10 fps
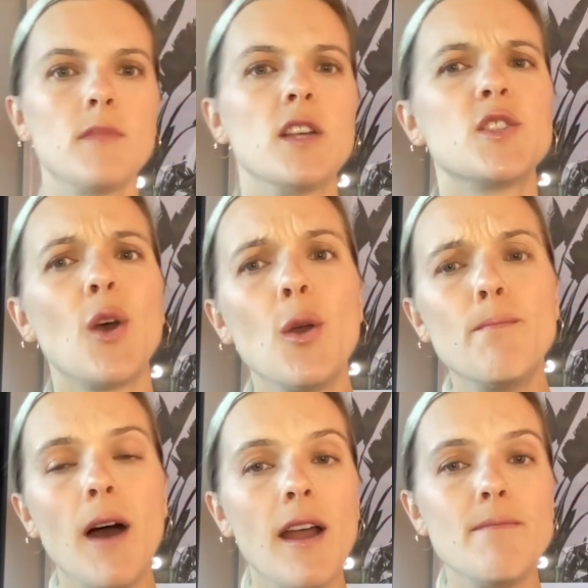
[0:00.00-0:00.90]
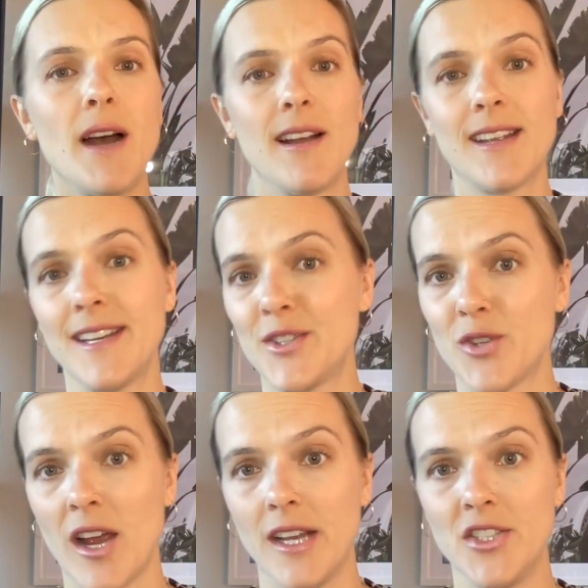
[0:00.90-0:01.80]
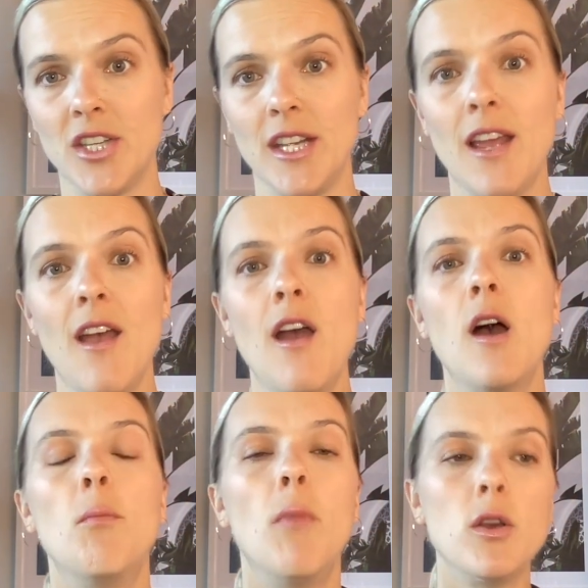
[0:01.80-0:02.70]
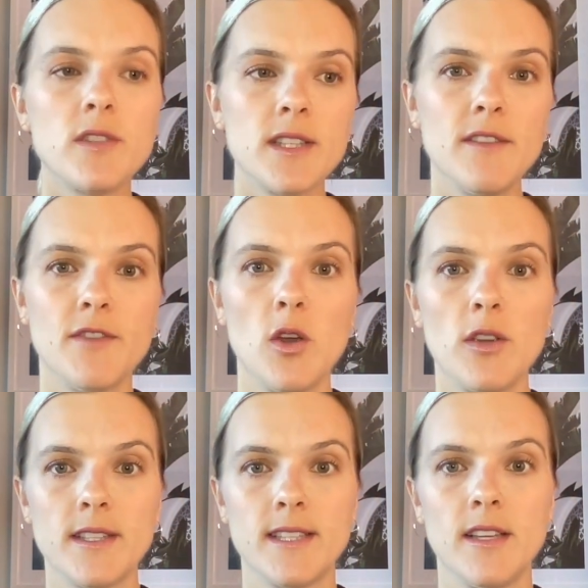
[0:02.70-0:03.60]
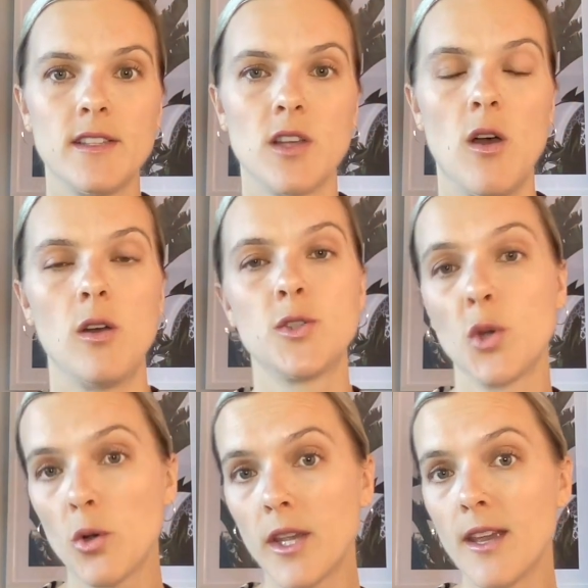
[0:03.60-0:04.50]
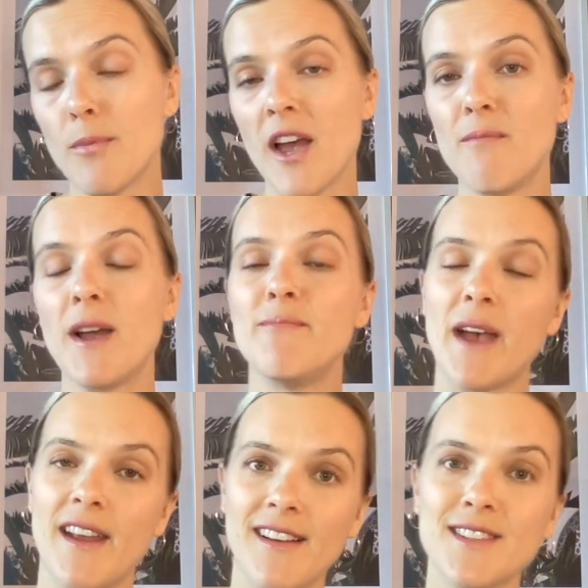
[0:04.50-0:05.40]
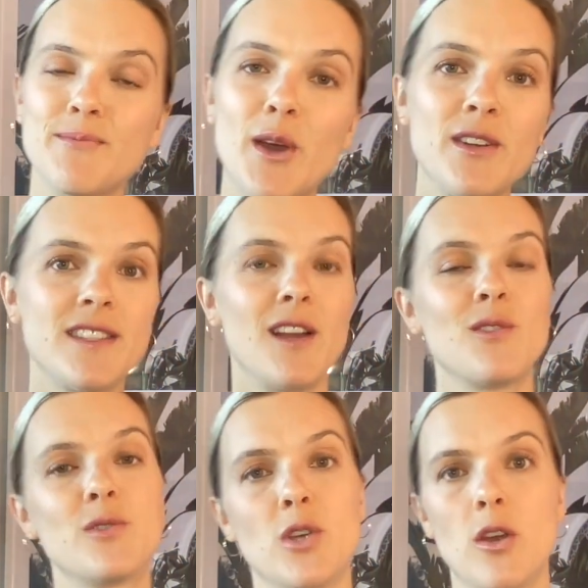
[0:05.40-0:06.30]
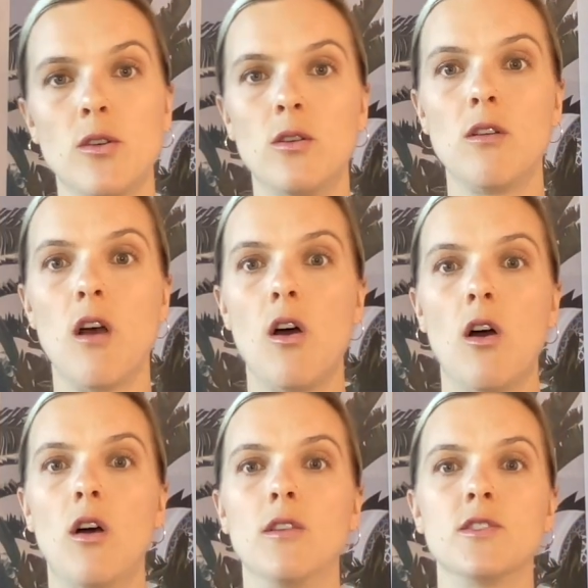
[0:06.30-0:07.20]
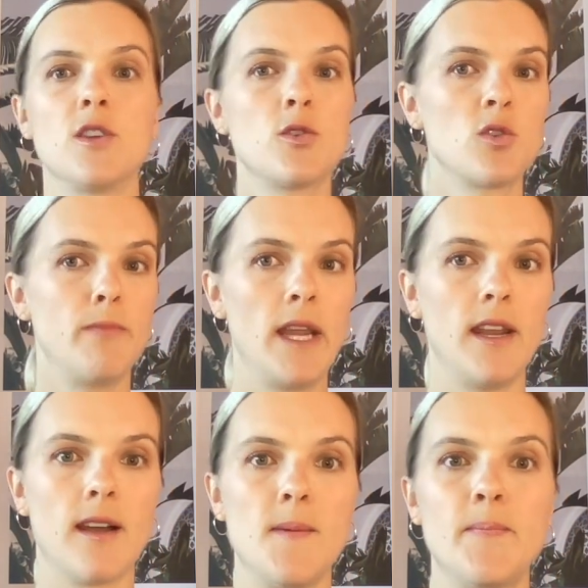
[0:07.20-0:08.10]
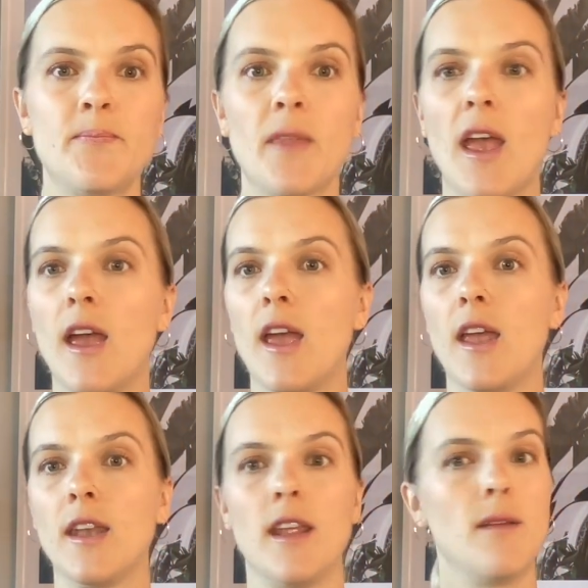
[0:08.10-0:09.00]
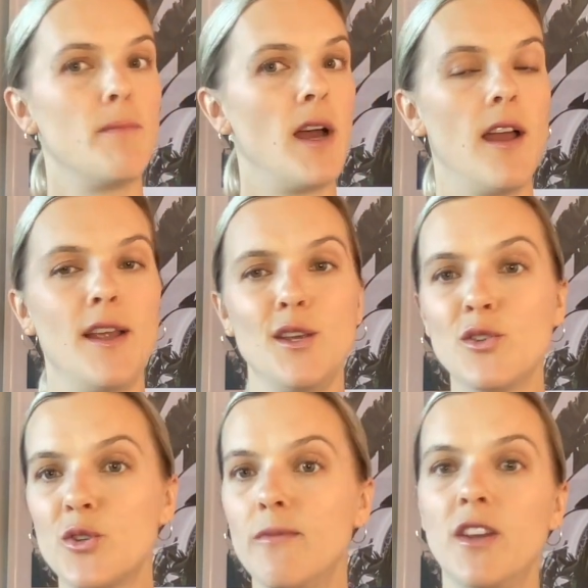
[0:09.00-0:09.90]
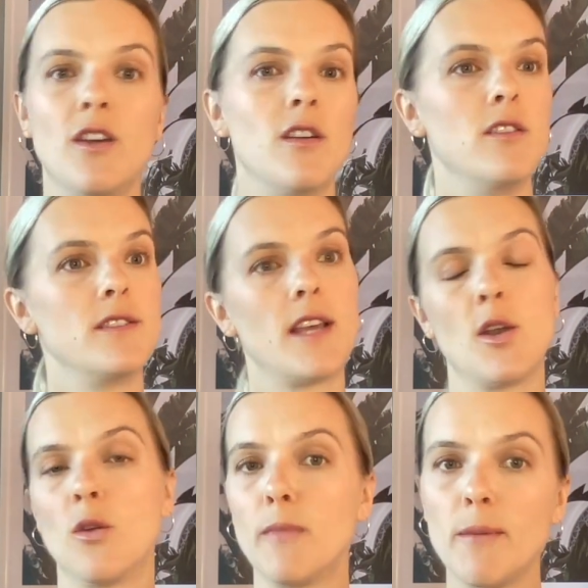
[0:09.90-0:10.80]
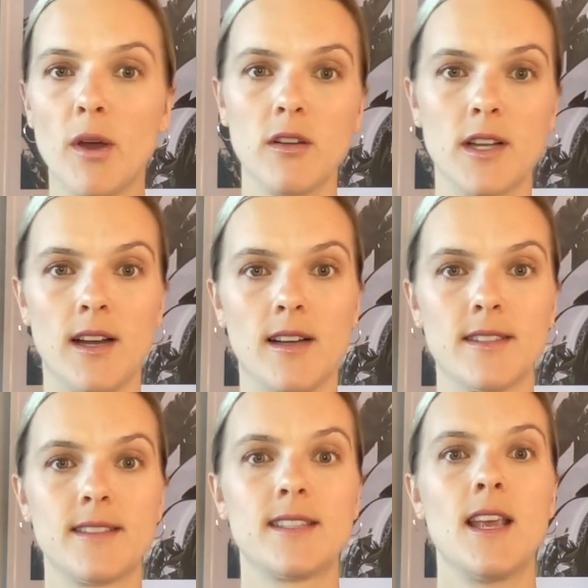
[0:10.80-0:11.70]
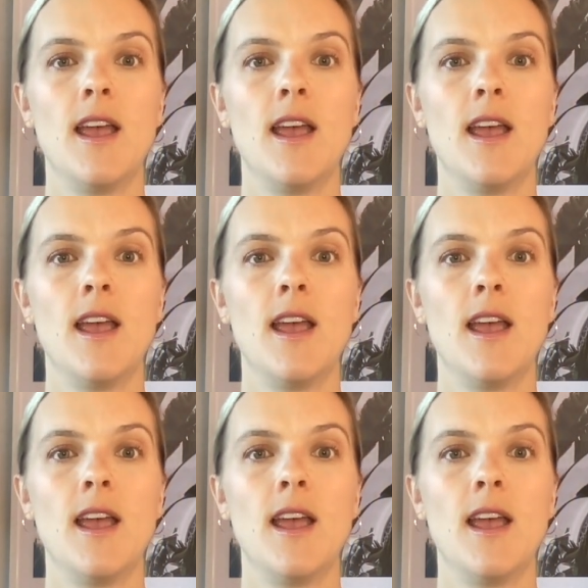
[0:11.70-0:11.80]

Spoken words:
So my marketing strategy mostly focuses on talking about my badass motorcycle journal on social media and in my YouTube videos and on my podcast.